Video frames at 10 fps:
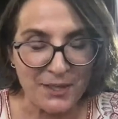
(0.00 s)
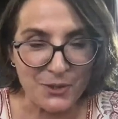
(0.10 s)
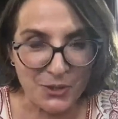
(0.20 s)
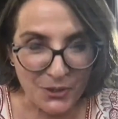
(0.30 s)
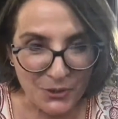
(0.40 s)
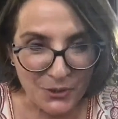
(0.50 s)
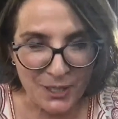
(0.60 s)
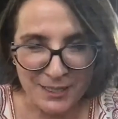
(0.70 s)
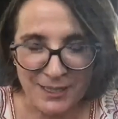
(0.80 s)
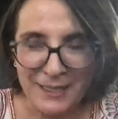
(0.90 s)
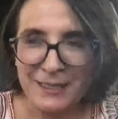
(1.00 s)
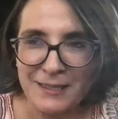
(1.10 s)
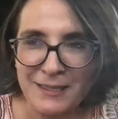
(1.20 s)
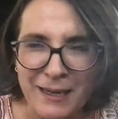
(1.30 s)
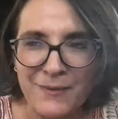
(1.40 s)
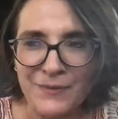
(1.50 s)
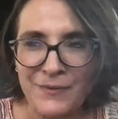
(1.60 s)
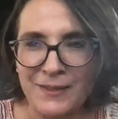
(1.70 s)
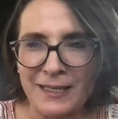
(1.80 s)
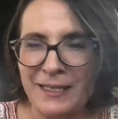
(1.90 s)
So you guys, let's love
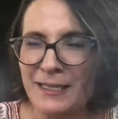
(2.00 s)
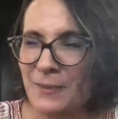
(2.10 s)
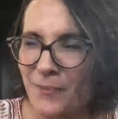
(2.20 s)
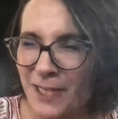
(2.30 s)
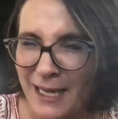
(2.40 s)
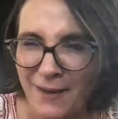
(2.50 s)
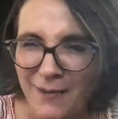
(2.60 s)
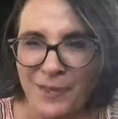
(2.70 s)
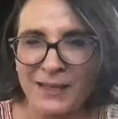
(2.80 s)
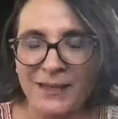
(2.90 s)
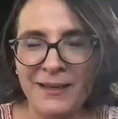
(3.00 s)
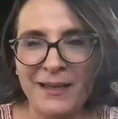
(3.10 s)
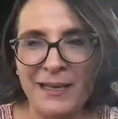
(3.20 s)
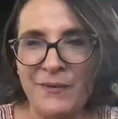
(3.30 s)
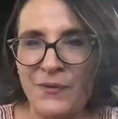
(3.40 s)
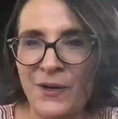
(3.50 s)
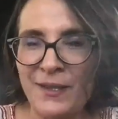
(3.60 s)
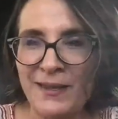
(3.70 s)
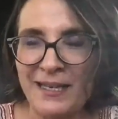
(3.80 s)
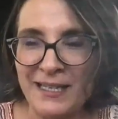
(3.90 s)
and let's be happy and
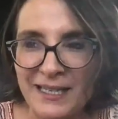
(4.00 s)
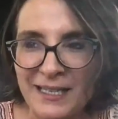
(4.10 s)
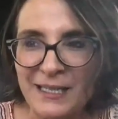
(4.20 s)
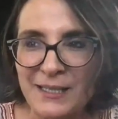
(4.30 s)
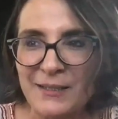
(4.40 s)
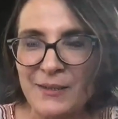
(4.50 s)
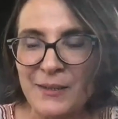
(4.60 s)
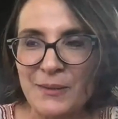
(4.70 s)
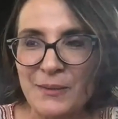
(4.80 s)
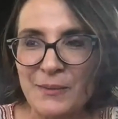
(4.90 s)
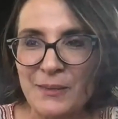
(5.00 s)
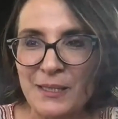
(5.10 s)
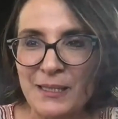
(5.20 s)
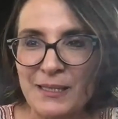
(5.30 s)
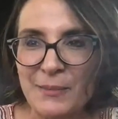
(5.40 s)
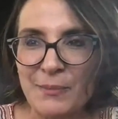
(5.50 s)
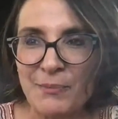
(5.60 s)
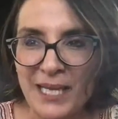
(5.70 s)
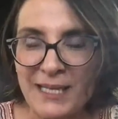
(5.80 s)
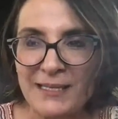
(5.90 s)
find that inner
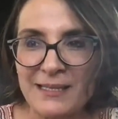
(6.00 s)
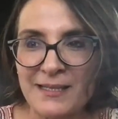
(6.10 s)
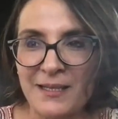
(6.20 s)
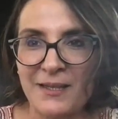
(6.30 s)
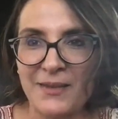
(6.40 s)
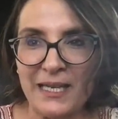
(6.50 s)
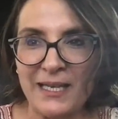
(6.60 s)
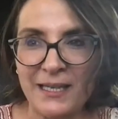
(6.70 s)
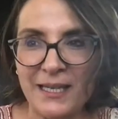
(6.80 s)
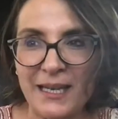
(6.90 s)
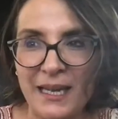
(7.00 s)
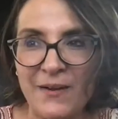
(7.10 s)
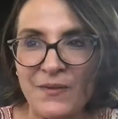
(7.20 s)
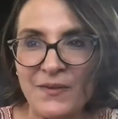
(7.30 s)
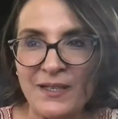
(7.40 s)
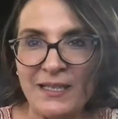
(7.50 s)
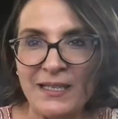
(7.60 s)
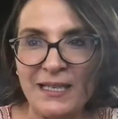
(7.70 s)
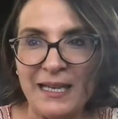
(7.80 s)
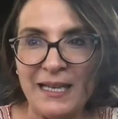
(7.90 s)
peace, that inner love,
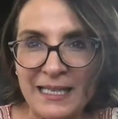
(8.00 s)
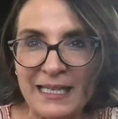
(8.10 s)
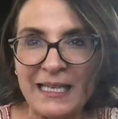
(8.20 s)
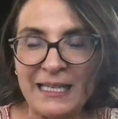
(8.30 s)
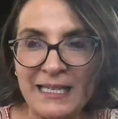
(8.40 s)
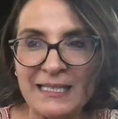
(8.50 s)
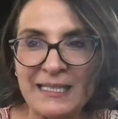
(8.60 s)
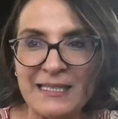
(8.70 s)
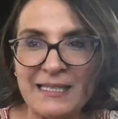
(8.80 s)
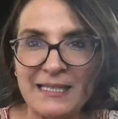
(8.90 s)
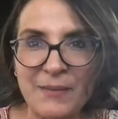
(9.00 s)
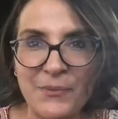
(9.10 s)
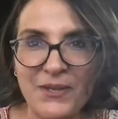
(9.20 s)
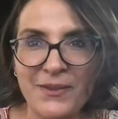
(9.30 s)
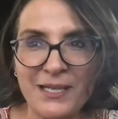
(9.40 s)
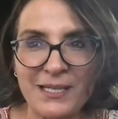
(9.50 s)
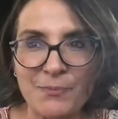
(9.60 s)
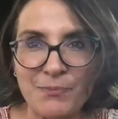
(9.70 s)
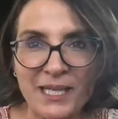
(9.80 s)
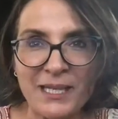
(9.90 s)
and get connected to something
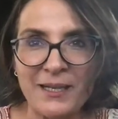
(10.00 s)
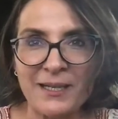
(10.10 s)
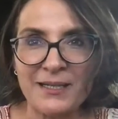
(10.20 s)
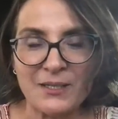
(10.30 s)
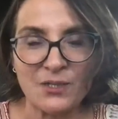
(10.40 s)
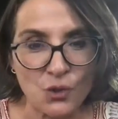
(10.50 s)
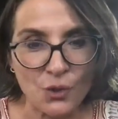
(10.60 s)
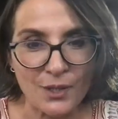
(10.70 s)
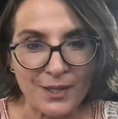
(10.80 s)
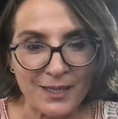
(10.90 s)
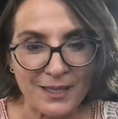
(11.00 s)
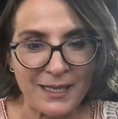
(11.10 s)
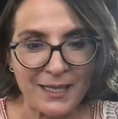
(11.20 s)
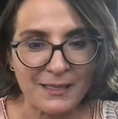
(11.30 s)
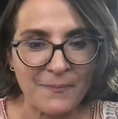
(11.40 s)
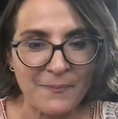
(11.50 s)
that's bigger and stronger than us.